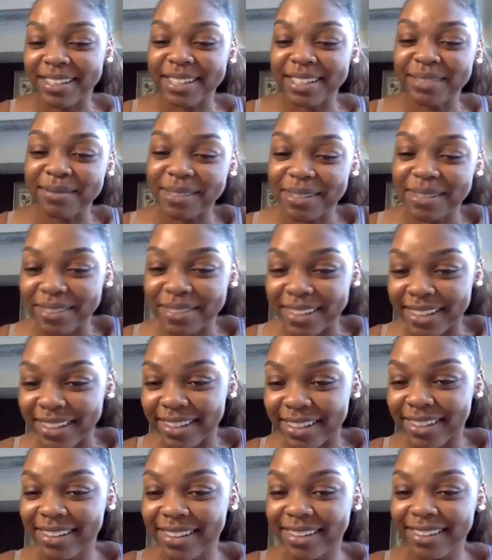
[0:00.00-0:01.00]
it. I'm loving
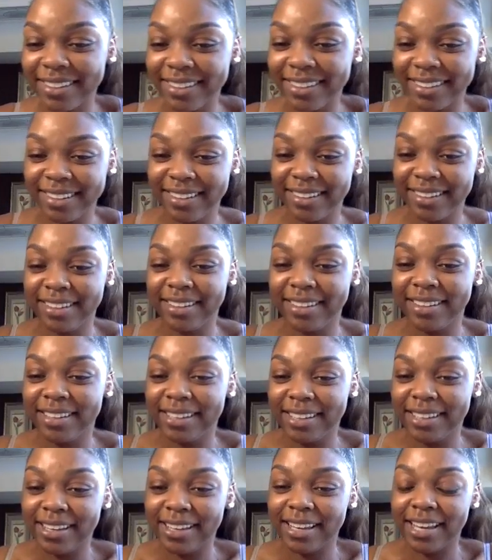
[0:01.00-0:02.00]
it.
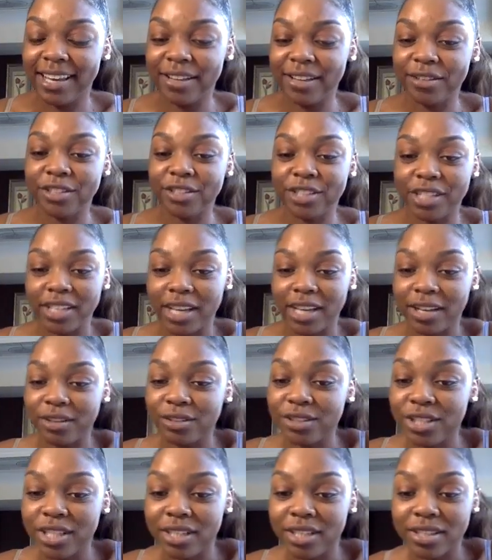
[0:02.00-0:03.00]
Energy,
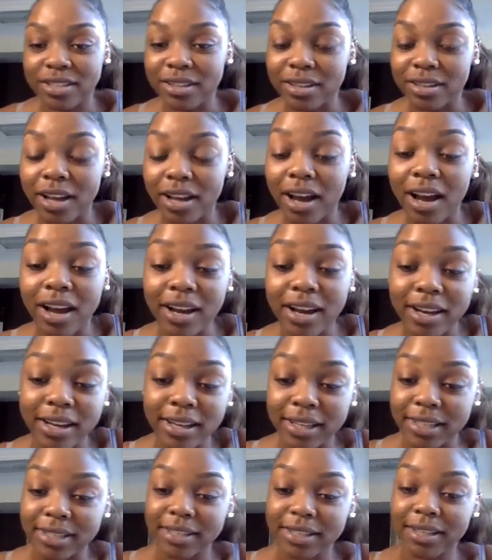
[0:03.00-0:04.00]
energy is on
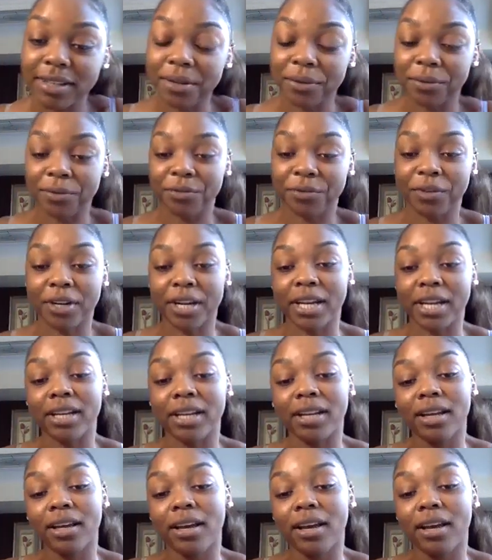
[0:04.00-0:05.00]
high, right?
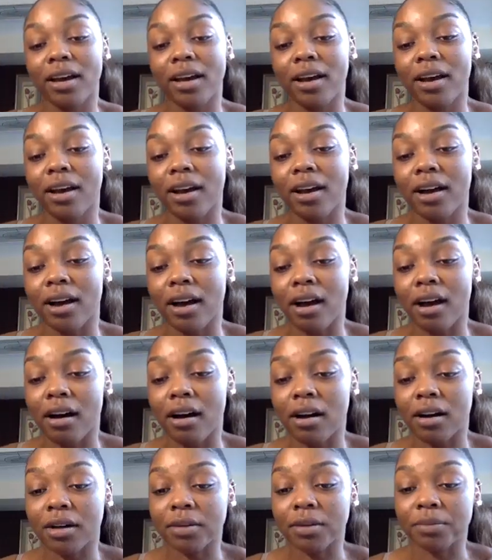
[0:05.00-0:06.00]

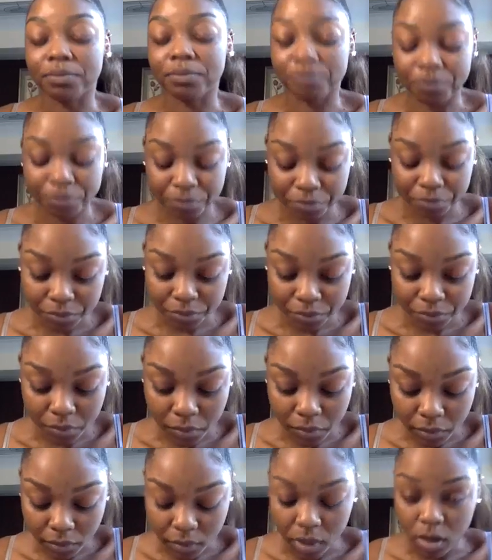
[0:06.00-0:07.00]
Um,
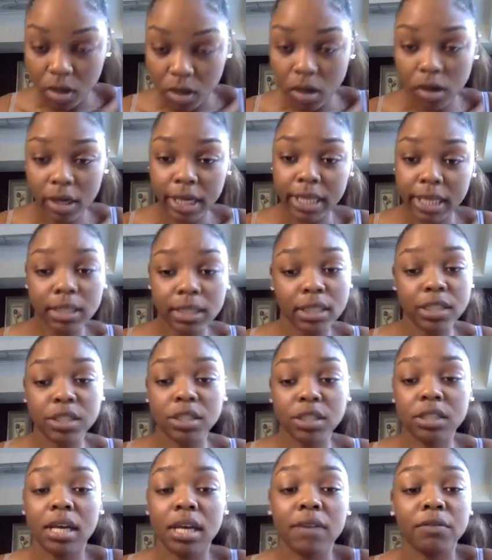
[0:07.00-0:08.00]
all right, let's
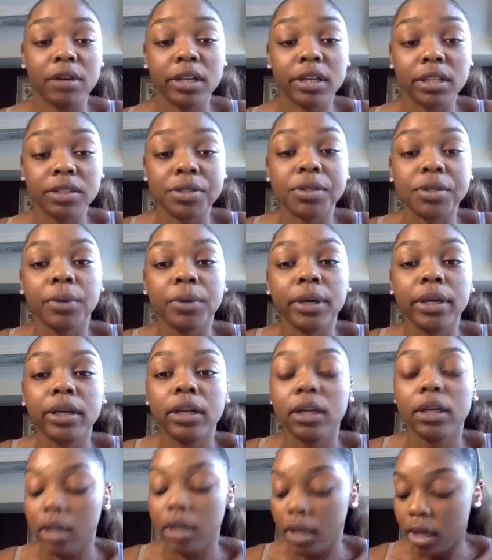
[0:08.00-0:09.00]
just dive right into it.
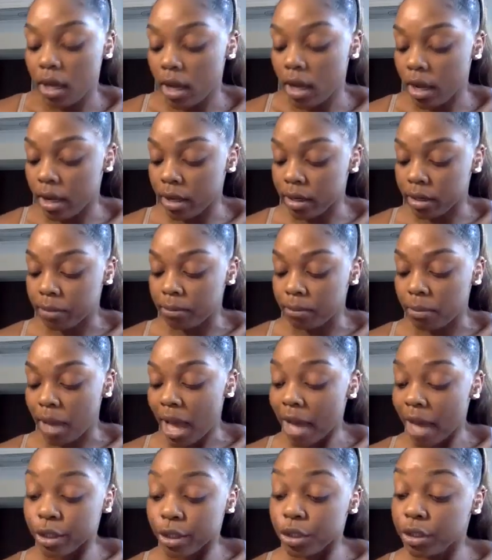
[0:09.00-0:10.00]
Um,
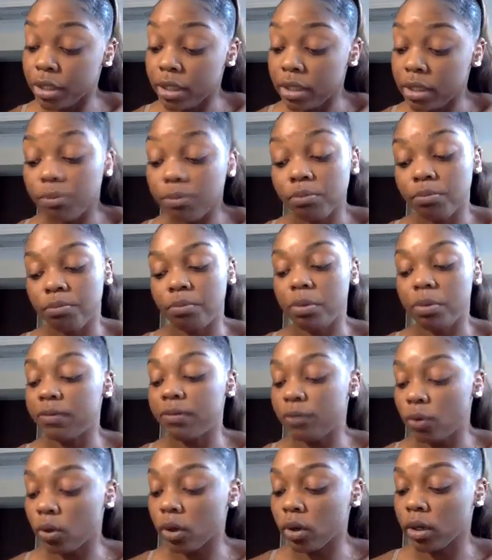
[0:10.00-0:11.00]
actually,
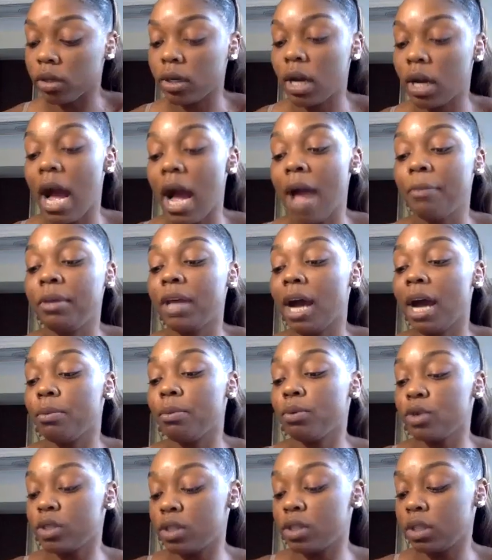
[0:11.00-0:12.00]
before, I mean, I
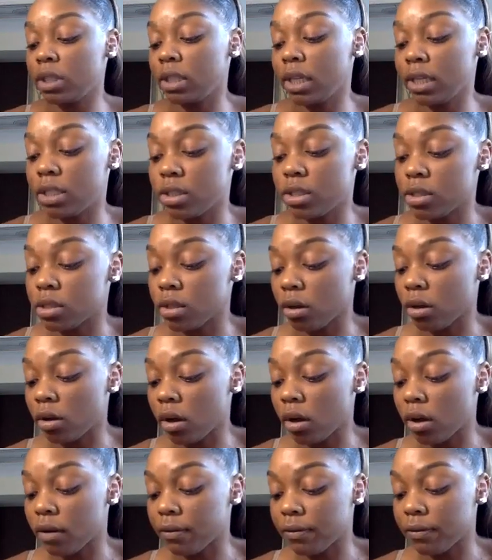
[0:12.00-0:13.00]
personally like to start
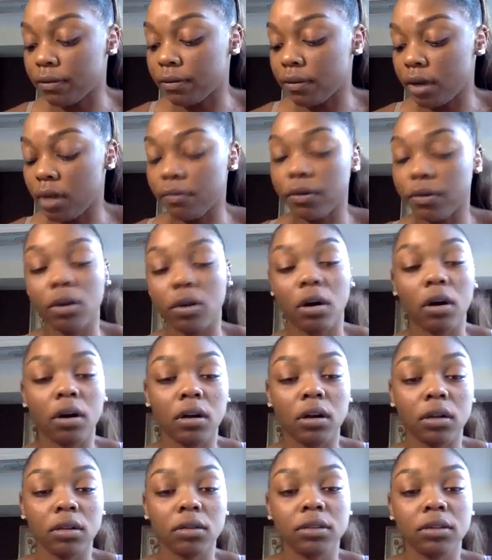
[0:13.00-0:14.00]
off every
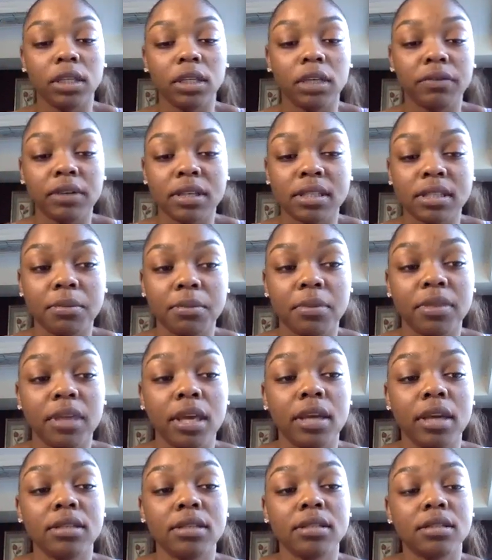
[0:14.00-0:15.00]
call giving some
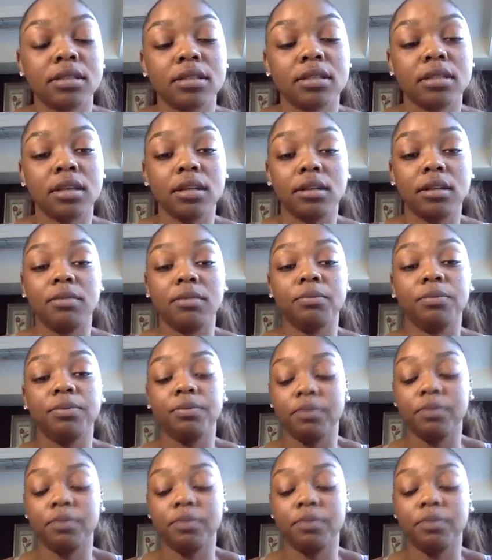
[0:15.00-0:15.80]
thanks and